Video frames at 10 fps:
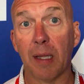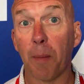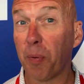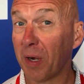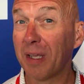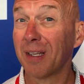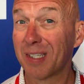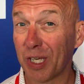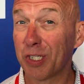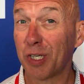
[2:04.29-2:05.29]
they're pretty
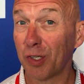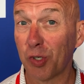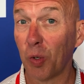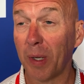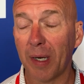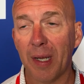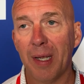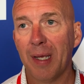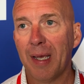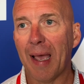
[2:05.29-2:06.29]
consistent to it.
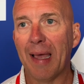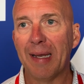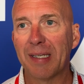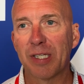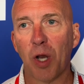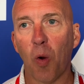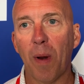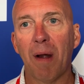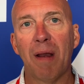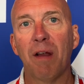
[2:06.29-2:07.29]
And it's
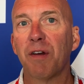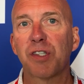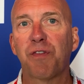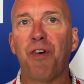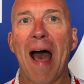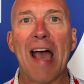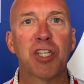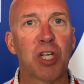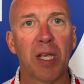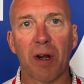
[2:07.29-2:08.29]
nowhere near as
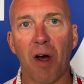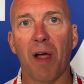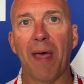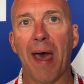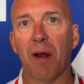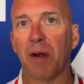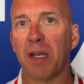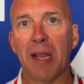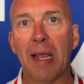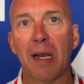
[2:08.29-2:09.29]
flashy and all that on a
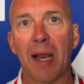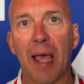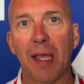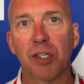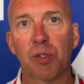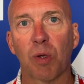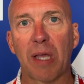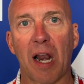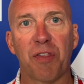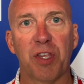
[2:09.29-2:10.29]
day-to-day as
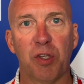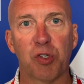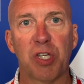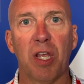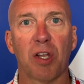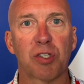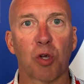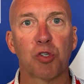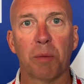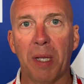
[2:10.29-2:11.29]
kind of think you see on
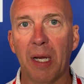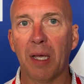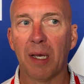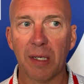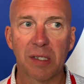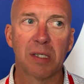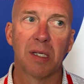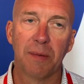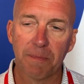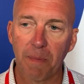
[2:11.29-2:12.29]
social media.
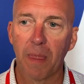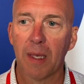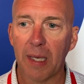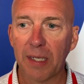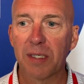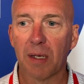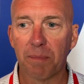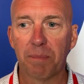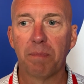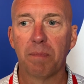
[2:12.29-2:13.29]
It's
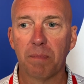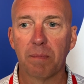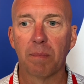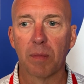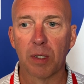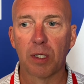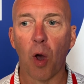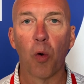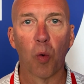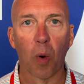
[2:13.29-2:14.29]
a
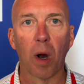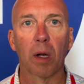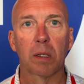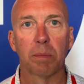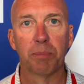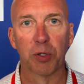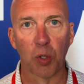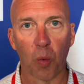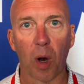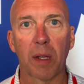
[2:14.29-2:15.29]
go to work, put
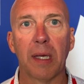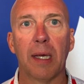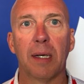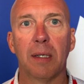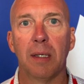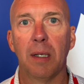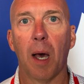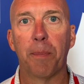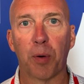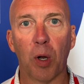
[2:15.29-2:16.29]
the work in
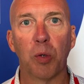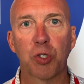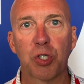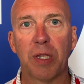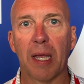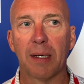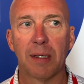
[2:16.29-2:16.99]
approach that